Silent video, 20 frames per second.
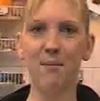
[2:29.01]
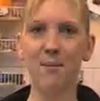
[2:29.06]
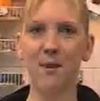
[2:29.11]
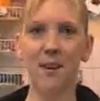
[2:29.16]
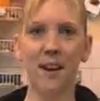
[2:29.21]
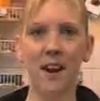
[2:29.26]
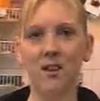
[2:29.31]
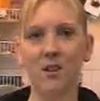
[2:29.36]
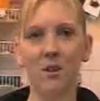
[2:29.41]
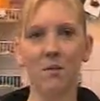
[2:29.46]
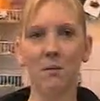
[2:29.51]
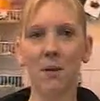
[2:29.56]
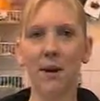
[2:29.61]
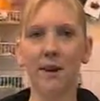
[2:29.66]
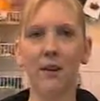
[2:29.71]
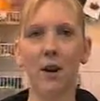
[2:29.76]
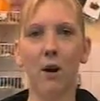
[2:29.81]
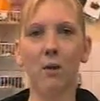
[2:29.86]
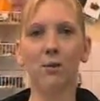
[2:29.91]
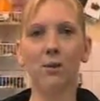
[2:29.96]
but that doesn't mean
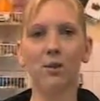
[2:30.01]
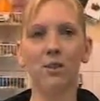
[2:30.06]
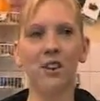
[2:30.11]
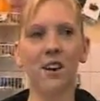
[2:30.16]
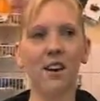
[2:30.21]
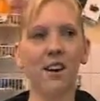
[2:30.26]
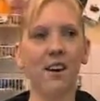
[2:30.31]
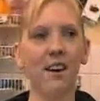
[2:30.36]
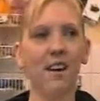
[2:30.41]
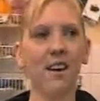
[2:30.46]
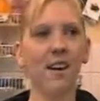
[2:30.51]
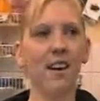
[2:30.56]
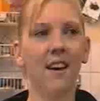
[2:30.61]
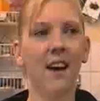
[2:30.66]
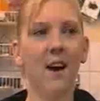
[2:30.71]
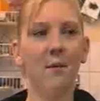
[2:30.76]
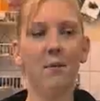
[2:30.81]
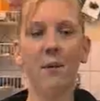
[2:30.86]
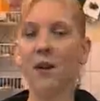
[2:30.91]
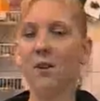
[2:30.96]
not, does it?
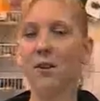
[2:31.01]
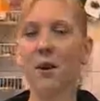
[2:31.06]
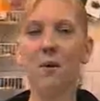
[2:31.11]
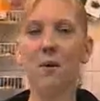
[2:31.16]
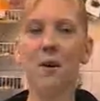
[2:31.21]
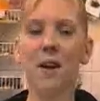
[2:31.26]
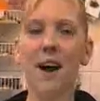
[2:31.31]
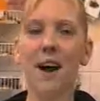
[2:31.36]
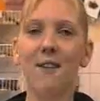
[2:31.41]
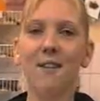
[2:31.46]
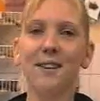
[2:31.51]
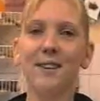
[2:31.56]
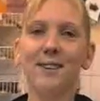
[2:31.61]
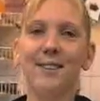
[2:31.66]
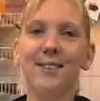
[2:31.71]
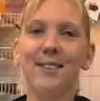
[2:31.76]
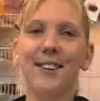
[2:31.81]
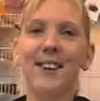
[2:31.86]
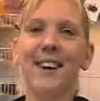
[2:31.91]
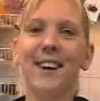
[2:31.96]
But I don't want
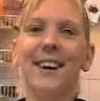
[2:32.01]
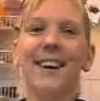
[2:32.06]
Aries to.